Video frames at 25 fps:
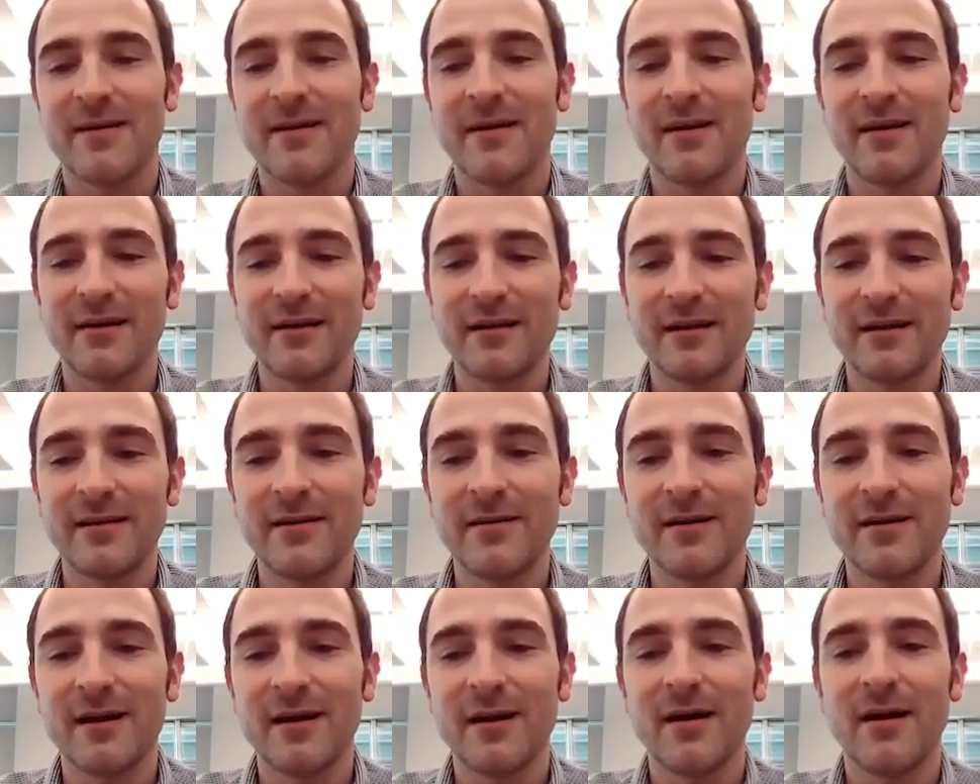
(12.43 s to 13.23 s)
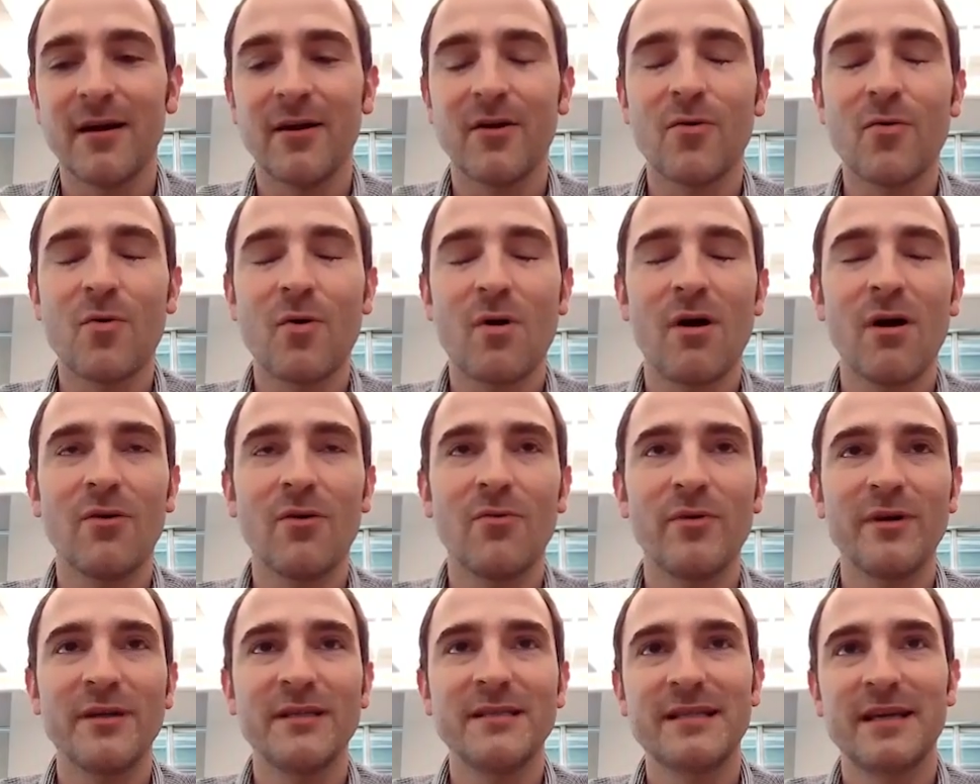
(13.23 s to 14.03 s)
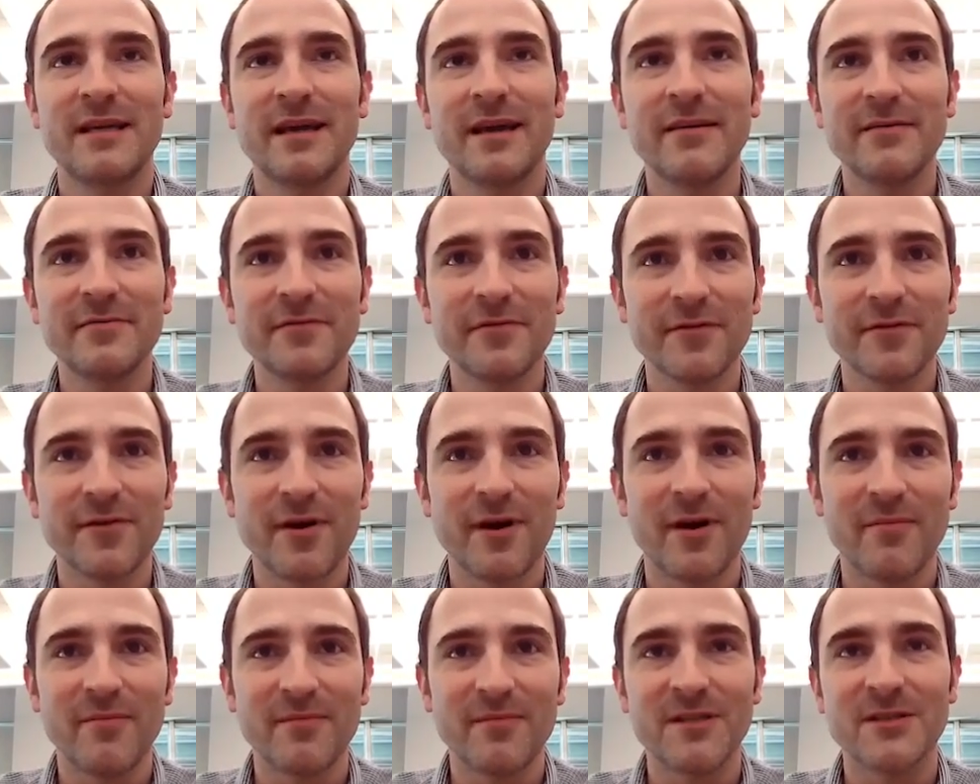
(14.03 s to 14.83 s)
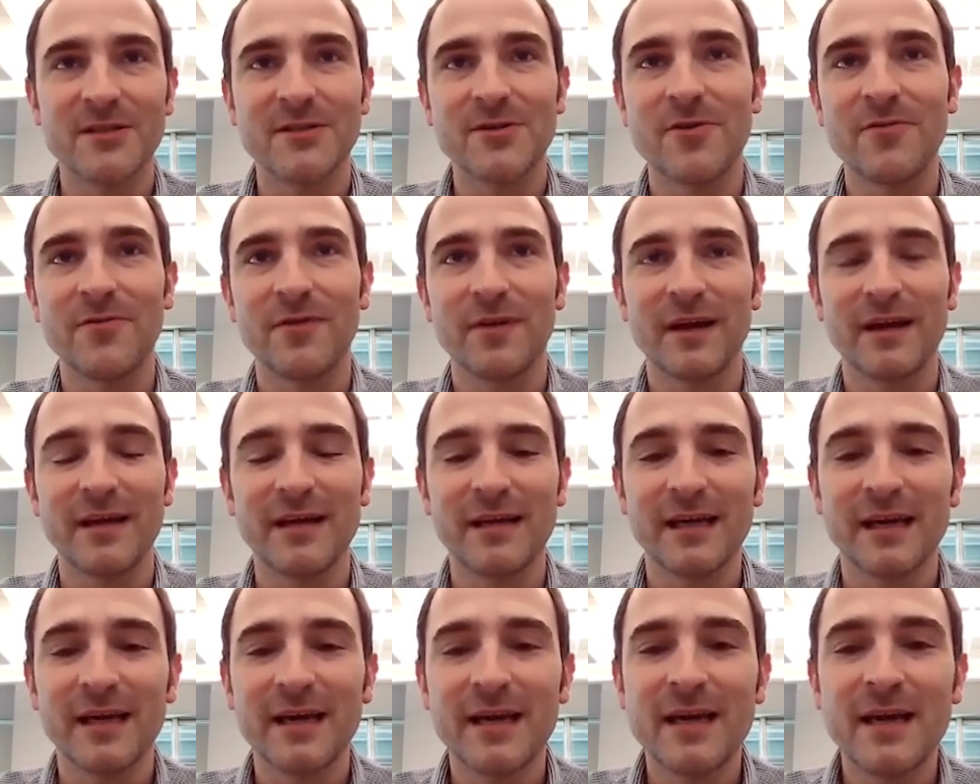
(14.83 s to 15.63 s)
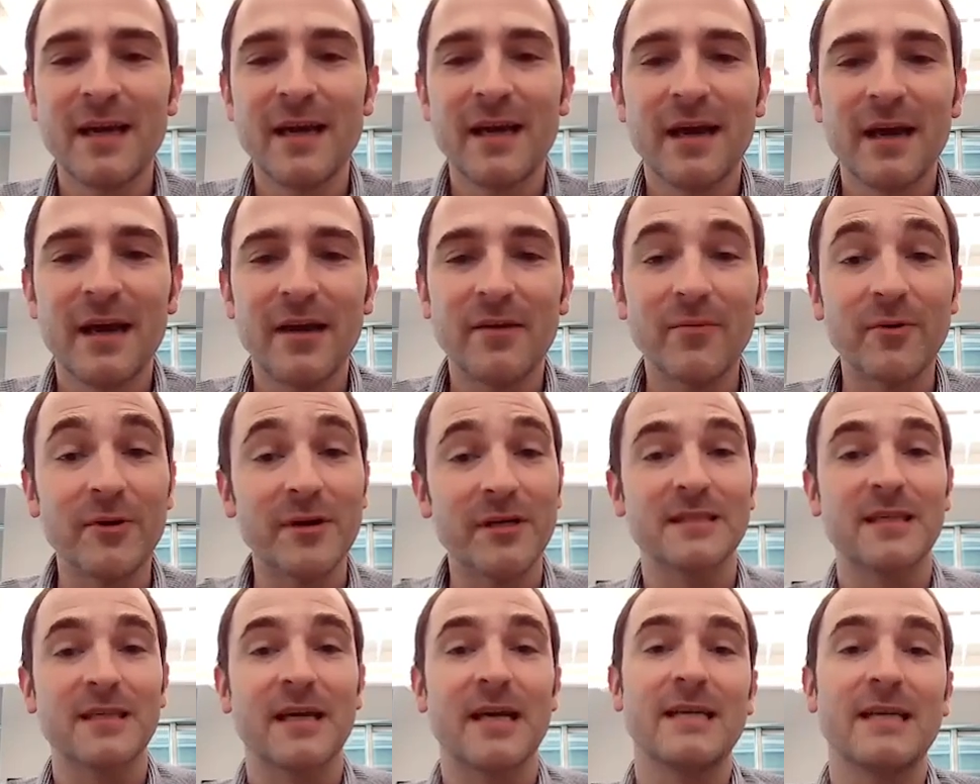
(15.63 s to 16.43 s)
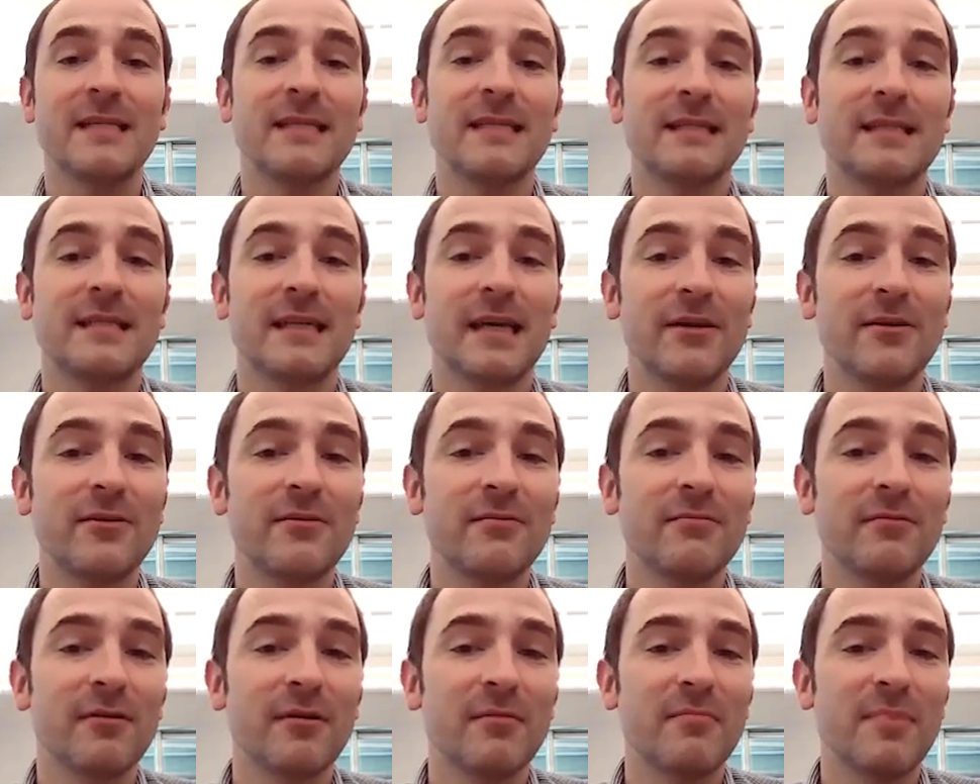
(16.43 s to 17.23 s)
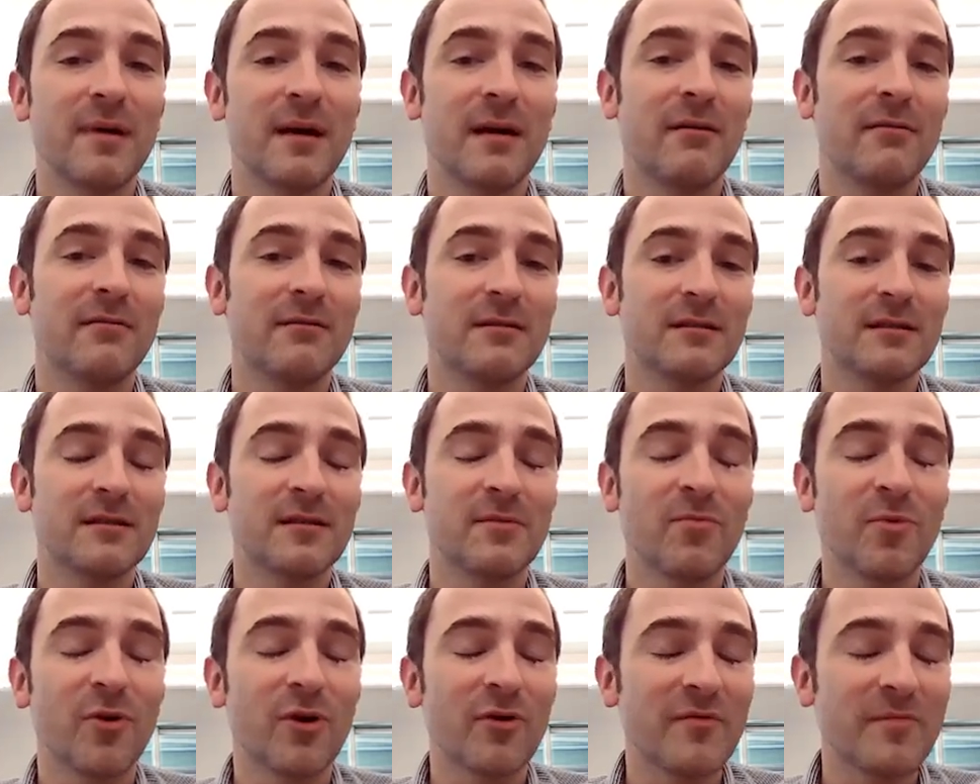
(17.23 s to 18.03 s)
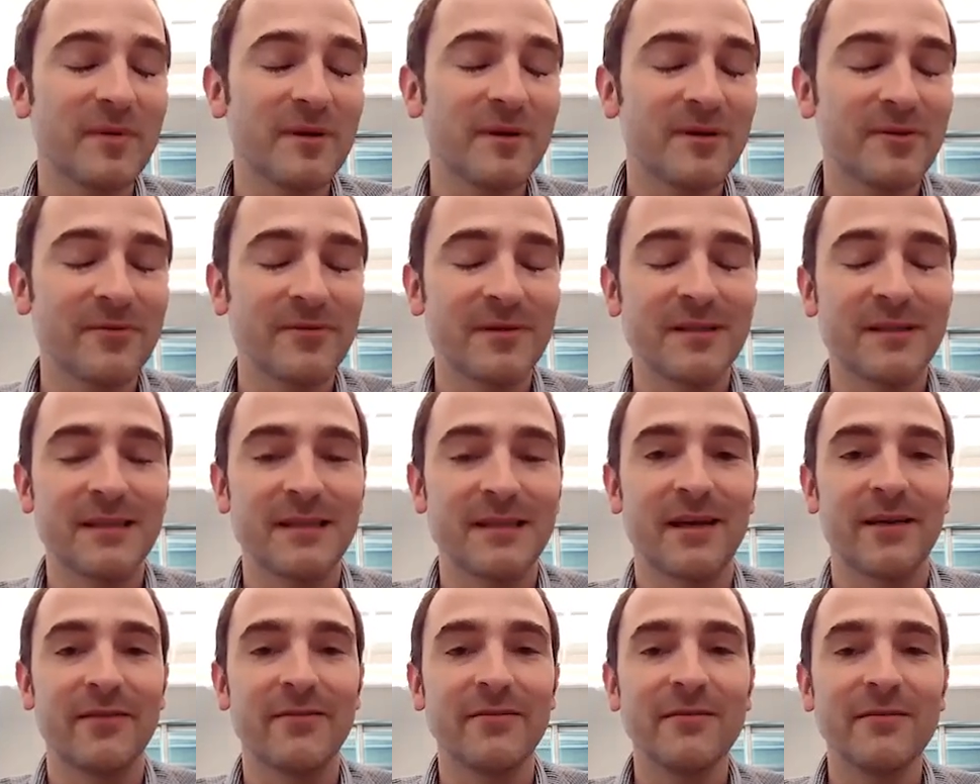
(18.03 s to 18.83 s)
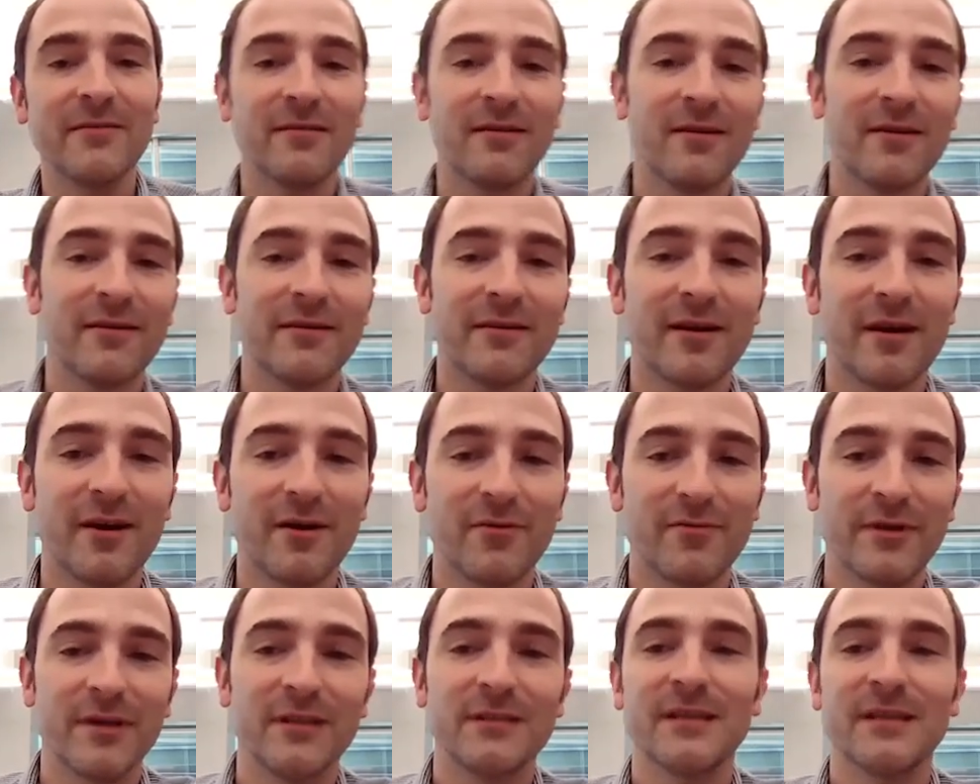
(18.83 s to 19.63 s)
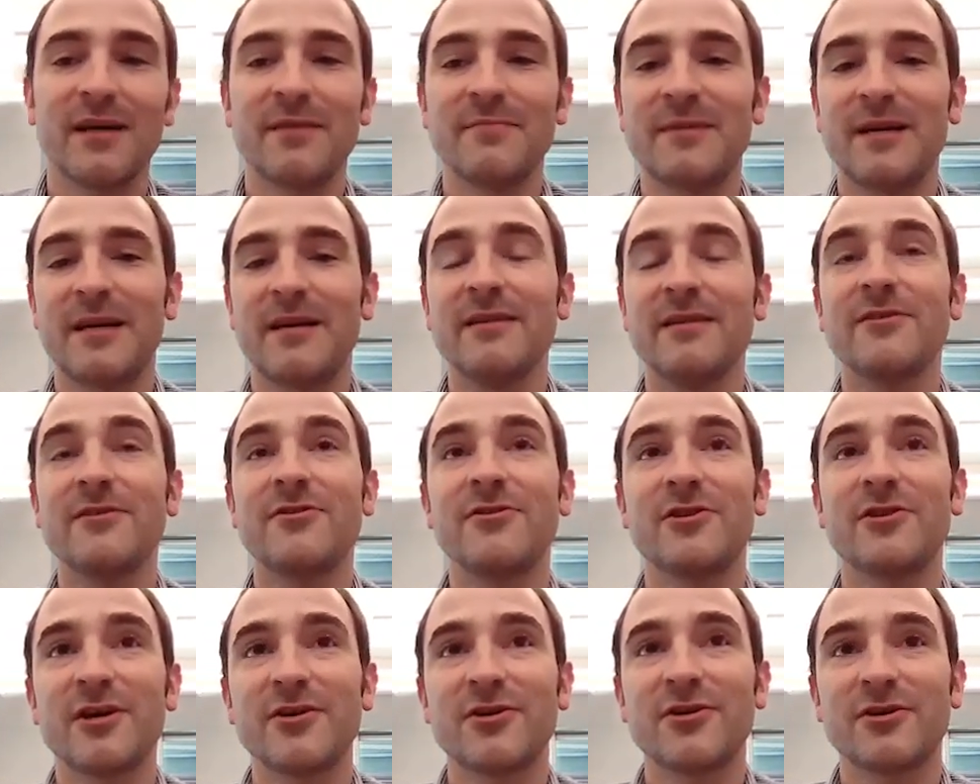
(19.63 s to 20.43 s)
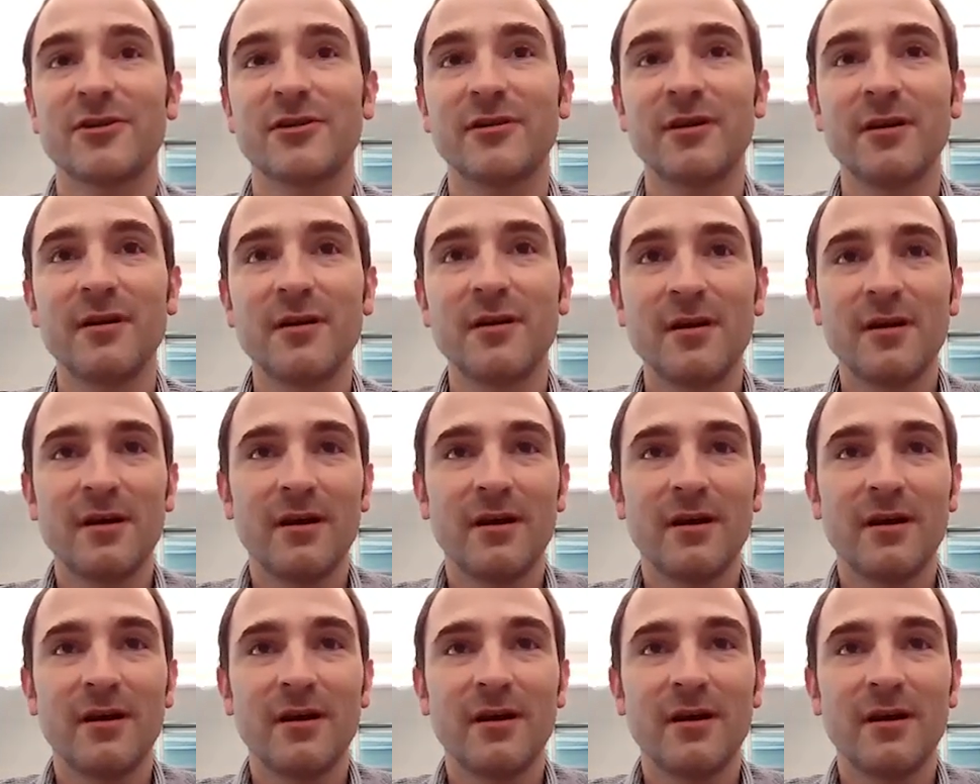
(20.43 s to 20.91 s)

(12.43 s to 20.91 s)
colleague, Quang Nguyen Tien from Snowflake, and we're excited to tell you about some work we've been doing together on real-time data ingestion,